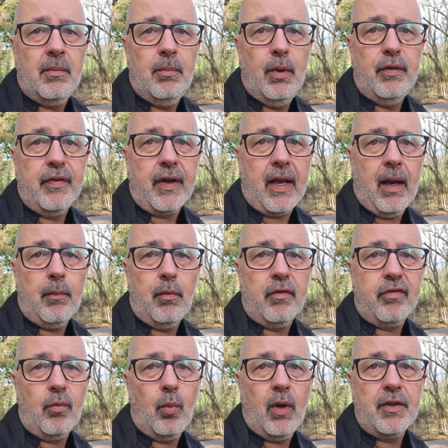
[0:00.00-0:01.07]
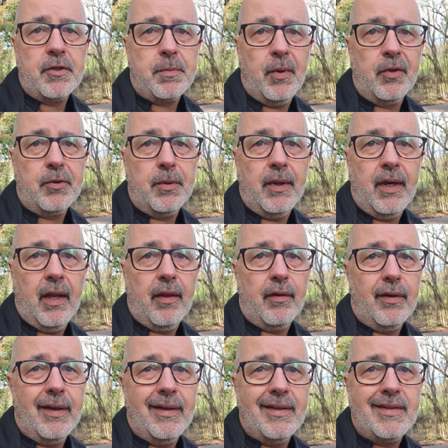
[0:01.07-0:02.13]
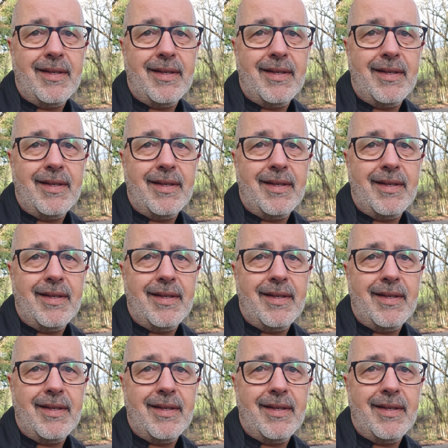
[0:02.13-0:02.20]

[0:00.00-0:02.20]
move a camera from one spot to another in